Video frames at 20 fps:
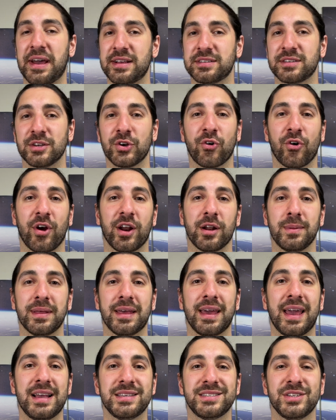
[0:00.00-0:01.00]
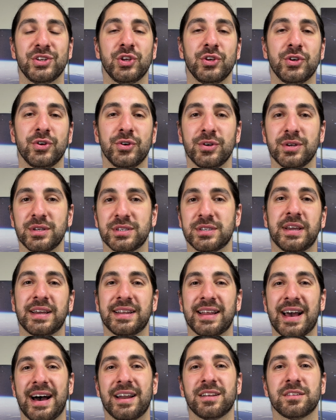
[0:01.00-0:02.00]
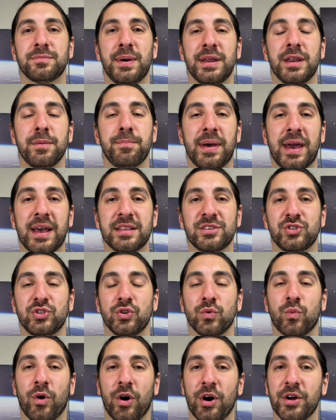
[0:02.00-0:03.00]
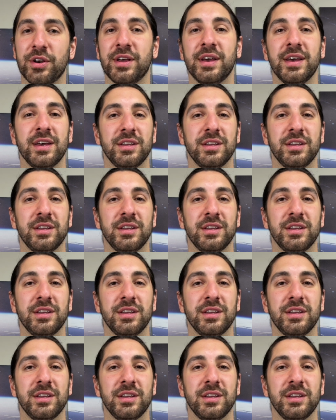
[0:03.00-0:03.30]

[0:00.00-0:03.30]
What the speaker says: It's incredibly easy to use. You can add as many bands as you want.